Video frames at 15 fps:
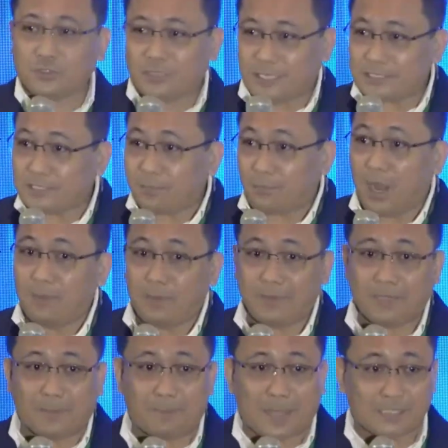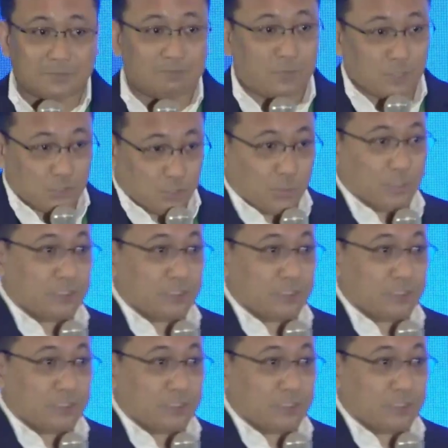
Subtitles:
So that's the problem in the past, because there